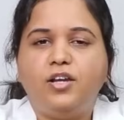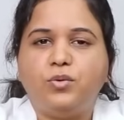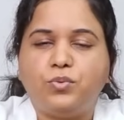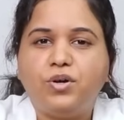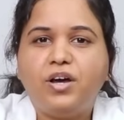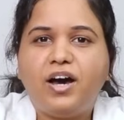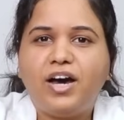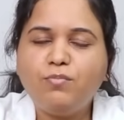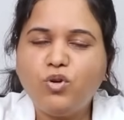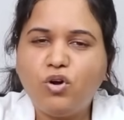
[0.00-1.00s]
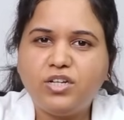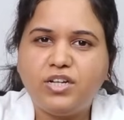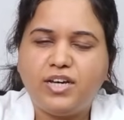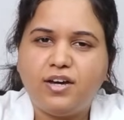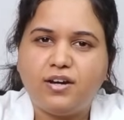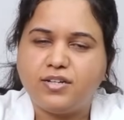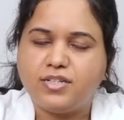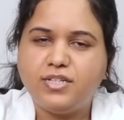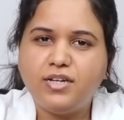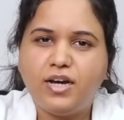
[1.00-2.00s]
Hello, I am Dr. Neha
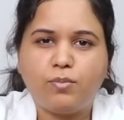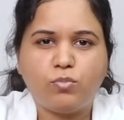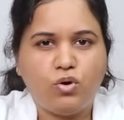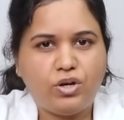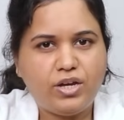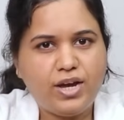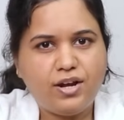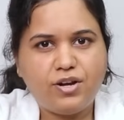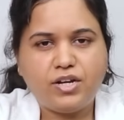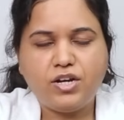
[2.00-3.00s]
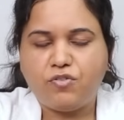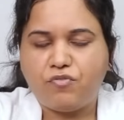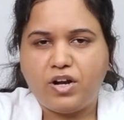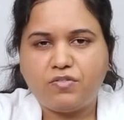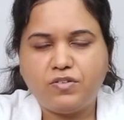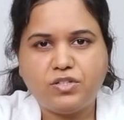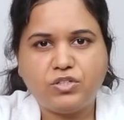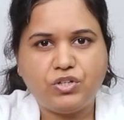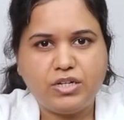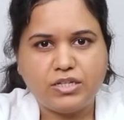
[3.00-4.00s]
Rathi. I am cornea cataract and refractive
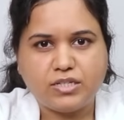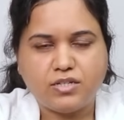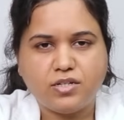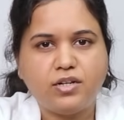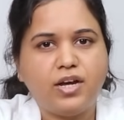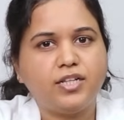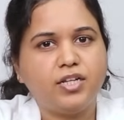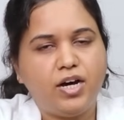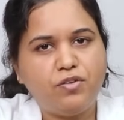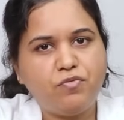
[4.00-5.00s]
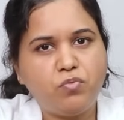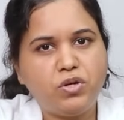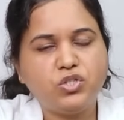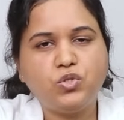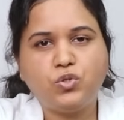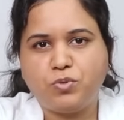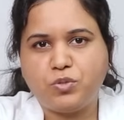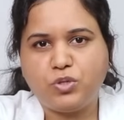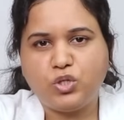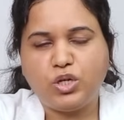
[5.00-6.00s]
surgery consultant at the Eye Foundation Super
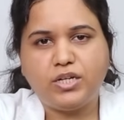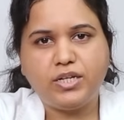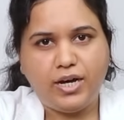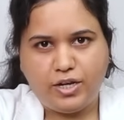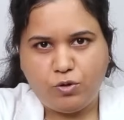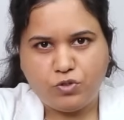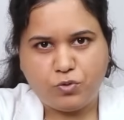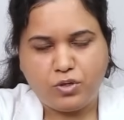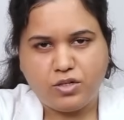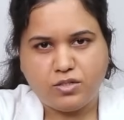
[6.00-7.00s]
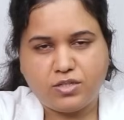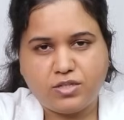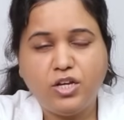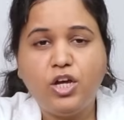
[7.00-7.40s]
Speciality Eye Hospitals.